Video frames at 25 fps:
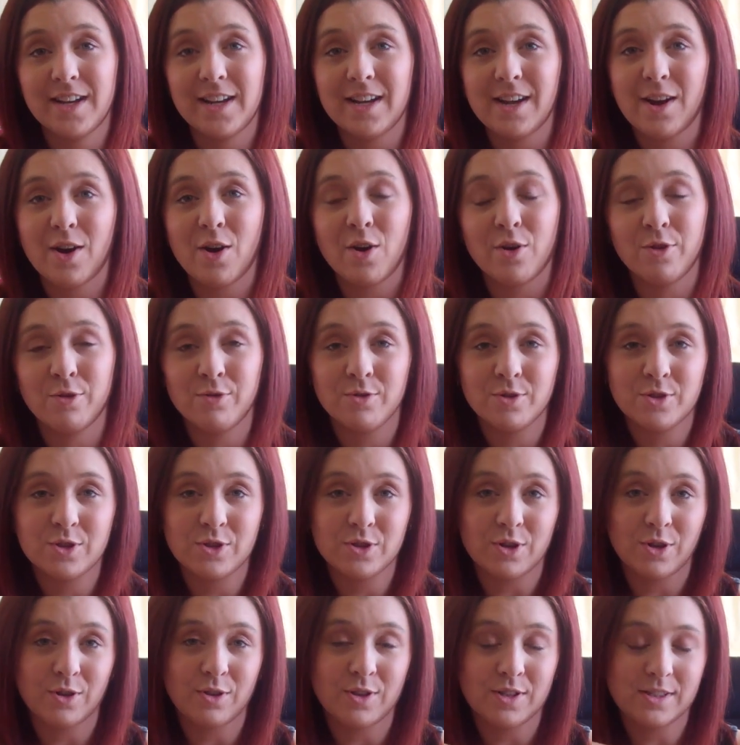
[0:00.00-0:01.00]
he owns,
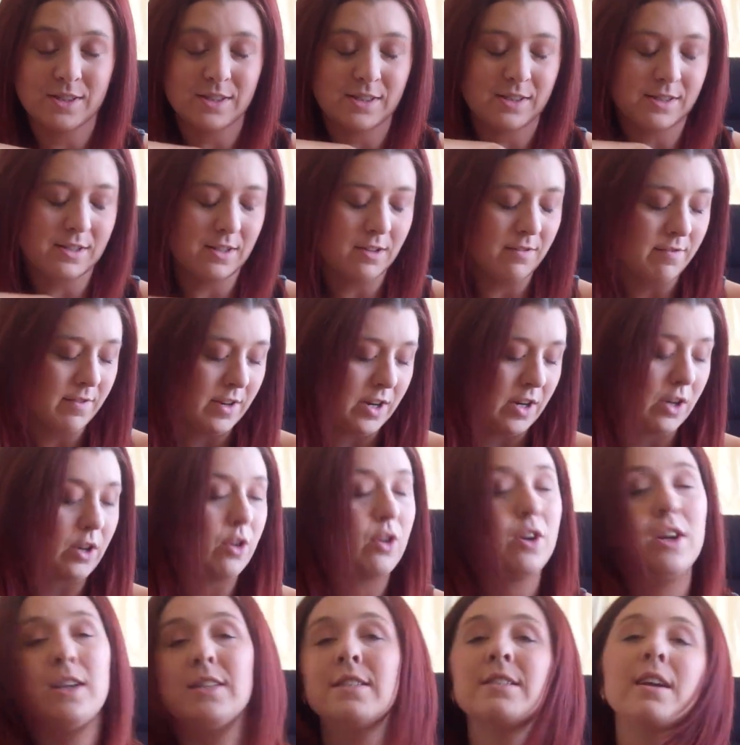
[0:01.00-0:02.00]
so this isn't a very
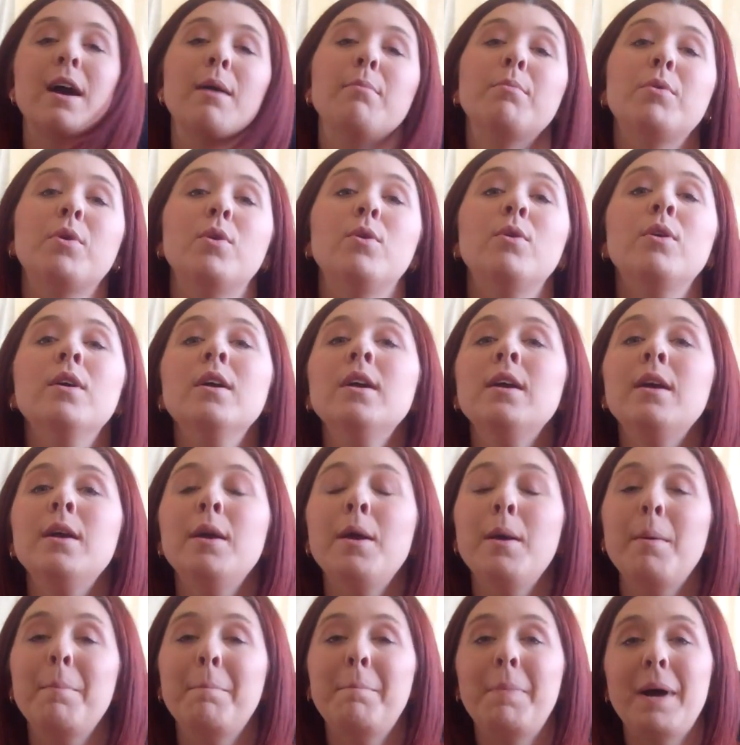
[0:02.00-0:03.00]
good example.
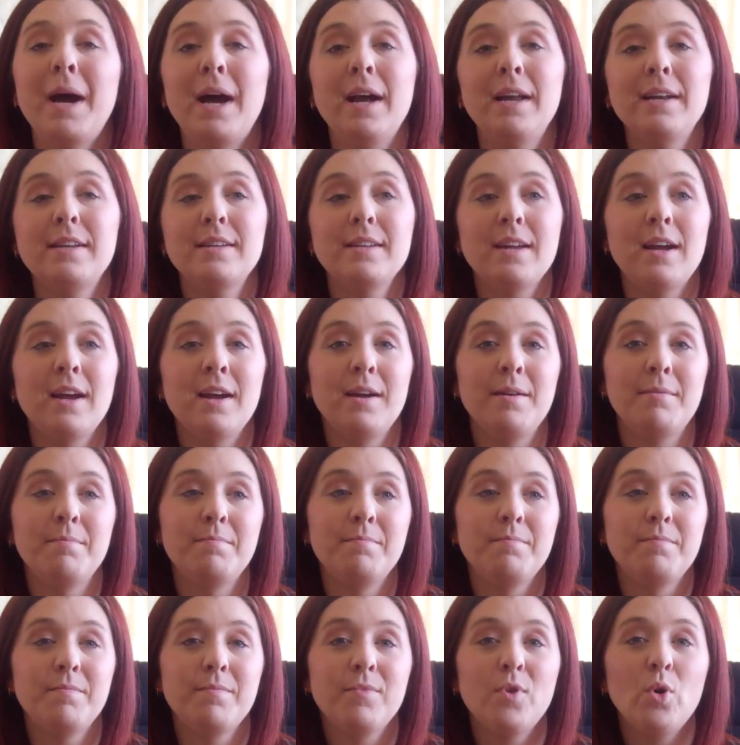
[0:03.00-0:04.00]
But
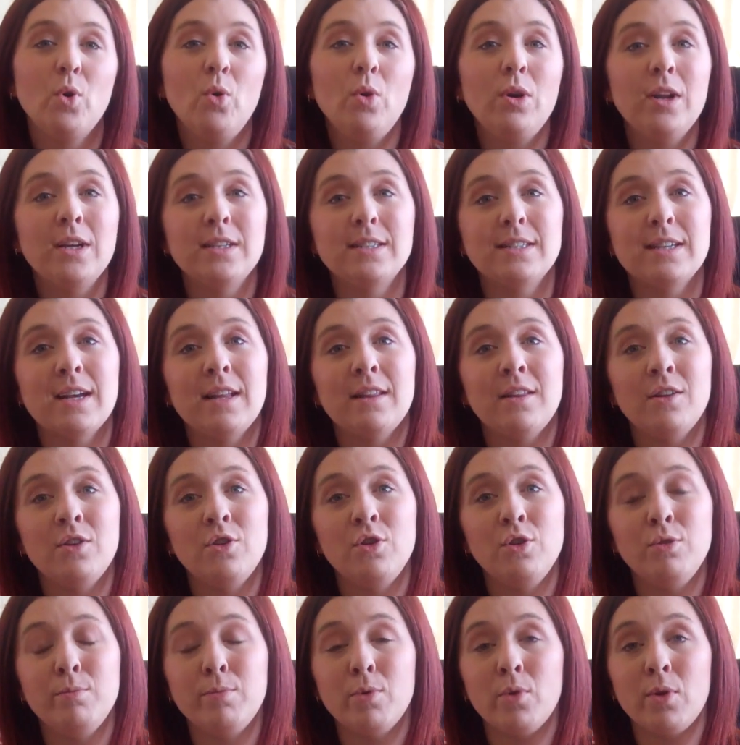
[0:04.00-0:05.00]
all his other
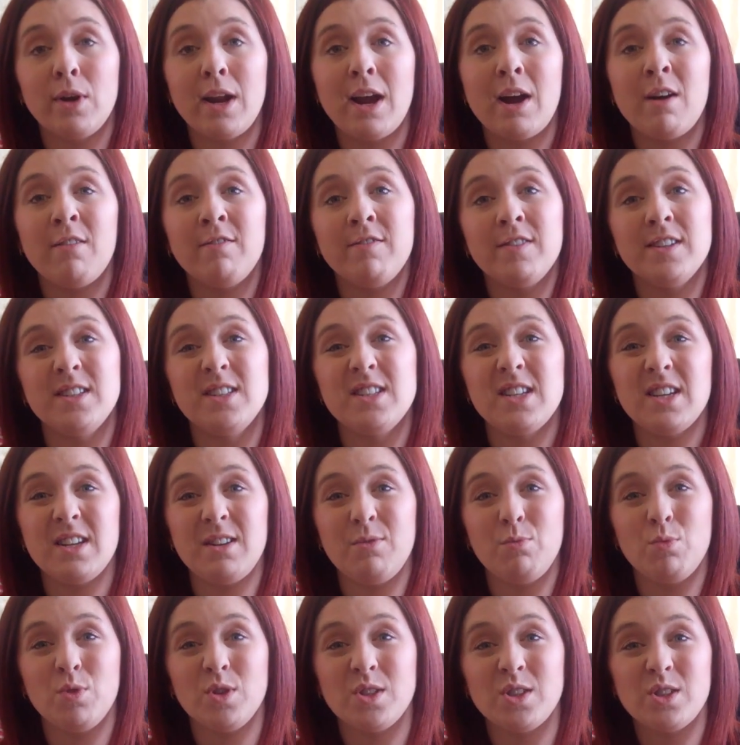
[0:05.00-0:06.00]
newborn outfits,
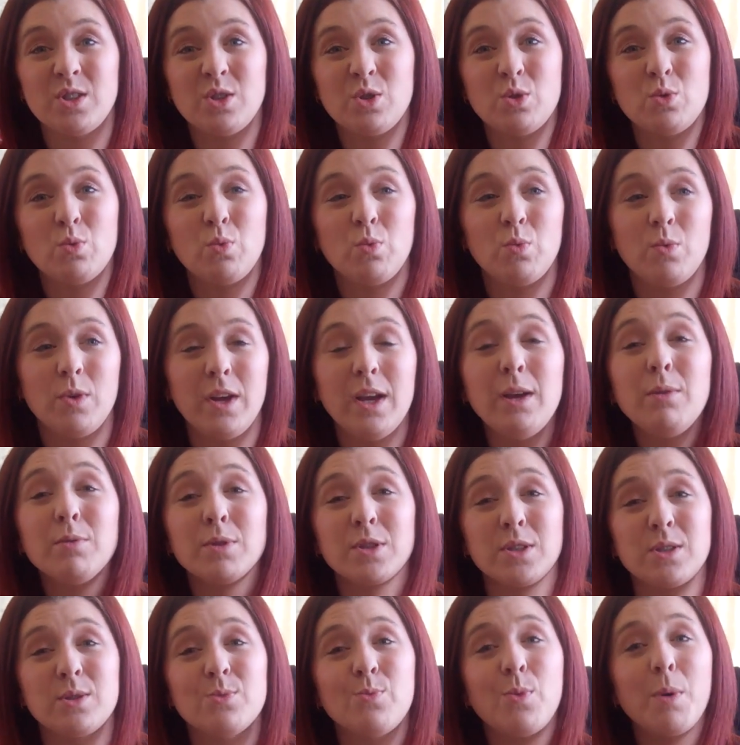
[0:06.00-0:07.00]
he
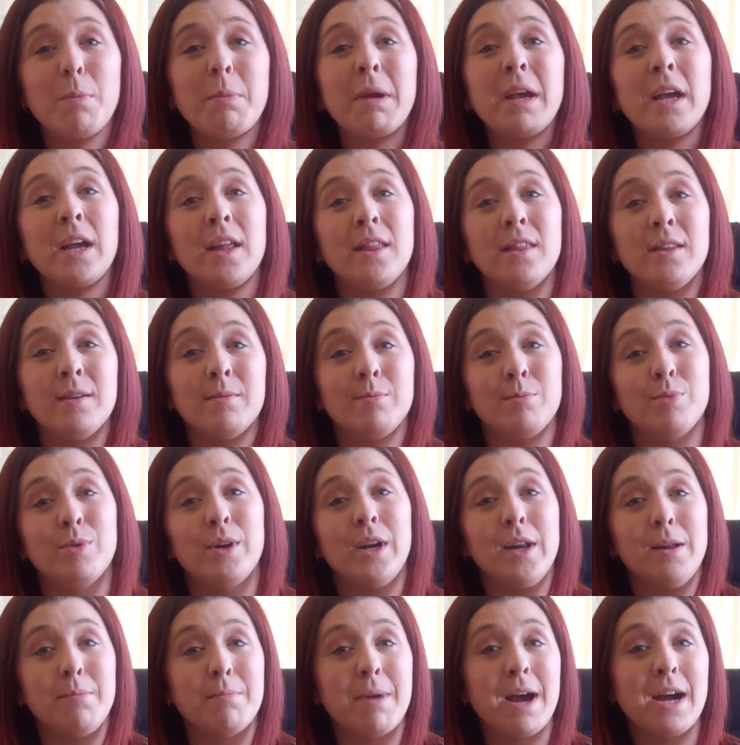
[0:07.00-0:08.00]
was swimming in them
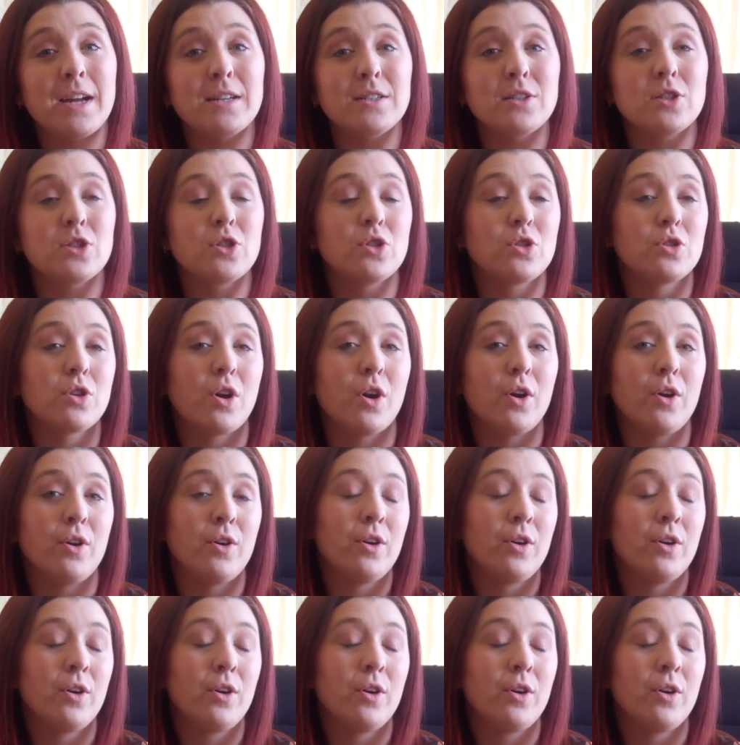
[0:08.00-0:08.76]
pretty much. So